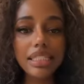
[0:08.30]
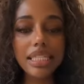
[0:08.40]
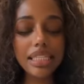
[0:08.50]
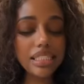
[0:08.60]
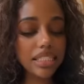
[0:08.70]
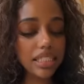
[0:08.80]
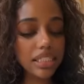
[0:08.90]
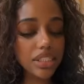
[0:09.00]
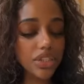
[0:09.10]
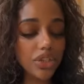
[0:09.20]

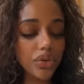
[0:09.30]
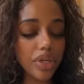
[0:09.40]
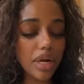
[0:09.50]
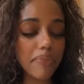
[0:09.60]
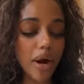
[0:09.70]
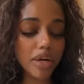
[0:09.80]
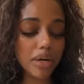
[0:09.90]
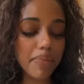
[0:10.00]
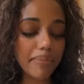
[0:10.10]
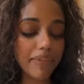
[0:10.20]
Distance. You and your
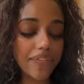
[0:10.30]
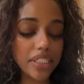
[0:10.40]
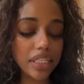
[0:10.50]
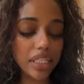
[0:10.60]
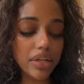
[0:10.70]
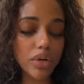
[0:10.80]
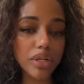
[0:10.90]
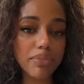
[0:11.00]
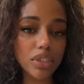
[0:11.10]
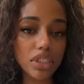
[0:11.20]
partner may be physically or
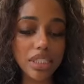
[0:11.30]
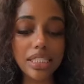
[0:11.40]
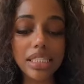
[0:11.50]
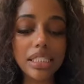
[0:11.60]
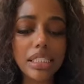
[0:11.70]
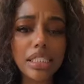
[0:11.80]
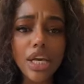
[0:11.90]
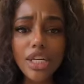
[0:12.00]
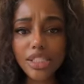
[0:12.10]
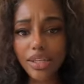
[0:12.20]
emotionally
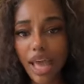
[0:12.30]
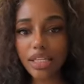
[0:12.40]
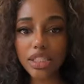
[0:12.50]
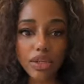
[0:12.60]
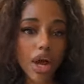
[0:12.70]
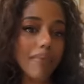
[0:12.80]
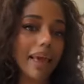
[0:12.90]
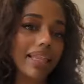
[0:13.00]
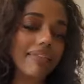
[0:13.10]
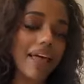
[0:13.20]
distanced. So yeah, so y'all
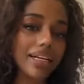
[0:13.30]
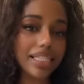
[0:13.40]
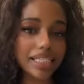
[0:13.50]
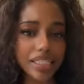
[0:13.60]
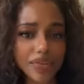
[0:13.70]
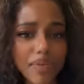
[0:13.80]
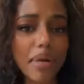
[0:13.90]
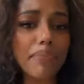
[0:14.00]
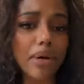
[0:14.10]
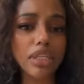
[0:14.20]
may live at a distance from
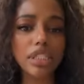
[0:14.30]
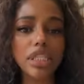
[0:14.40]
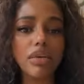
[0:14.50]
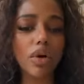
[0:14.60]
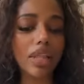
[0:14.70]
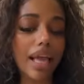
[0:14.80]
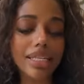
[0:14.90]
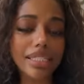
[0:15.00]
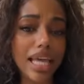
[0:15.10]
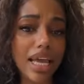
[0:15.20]
your person, or like
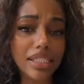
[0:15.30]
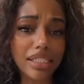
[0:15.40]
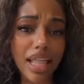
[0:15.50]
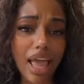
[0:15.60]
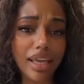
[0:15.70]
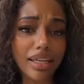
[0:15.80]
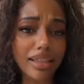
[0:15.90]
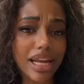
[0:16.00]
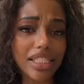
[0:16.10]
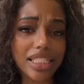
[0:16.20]
it says, like
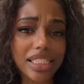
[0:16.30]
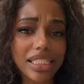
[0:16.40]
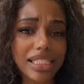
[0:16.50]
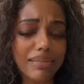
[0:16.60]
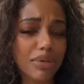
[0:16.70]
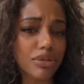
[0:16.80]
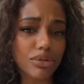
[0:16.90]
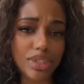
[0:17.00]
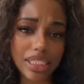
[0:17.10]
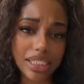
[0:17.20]
there's just the
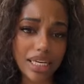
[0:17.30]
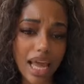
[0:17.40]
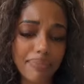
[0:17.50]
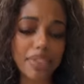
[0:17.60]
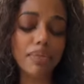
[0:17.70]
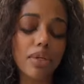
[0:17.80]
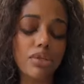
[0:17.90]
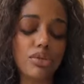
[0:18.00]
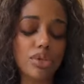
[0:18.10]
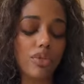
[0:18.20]
emotional disconnect between
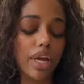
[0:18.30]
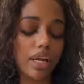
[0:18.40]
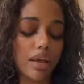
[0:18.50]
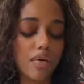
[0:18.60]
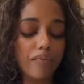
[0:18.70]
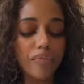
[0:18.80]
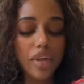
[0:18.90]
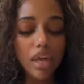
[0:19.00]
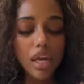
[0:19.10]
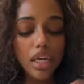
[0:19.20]
you two right now.
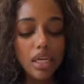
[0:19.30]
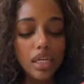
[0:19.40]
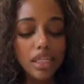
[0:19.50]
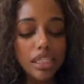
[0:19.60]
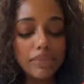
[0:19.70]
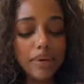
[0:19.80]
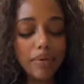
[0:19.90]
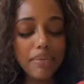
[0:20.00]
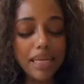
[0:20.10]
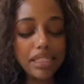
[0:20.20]
Spirit,
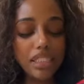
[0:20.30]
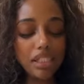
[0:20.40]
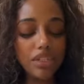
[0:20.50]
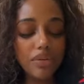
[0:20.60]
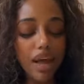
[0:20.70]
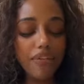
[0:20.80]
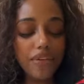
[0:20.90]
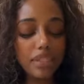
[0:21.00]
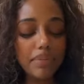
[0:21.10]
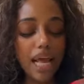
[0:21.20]
what messages do you have for
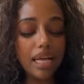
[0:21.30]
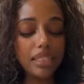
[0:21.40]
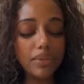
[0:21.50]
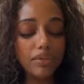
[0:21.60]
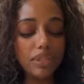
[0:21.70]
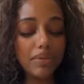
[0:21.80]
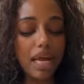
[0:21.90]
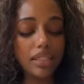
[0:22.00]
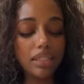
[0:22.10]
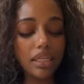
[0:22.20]
Geminis? What do
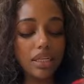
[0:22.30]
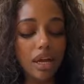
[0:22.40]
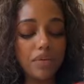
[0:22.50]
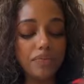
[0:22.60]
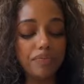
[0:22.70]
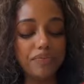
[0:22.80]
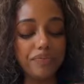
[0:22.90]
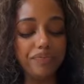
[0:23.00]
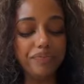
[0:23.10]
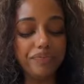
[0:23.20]
Geminis need
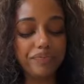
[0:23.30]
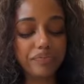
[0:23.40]
to know?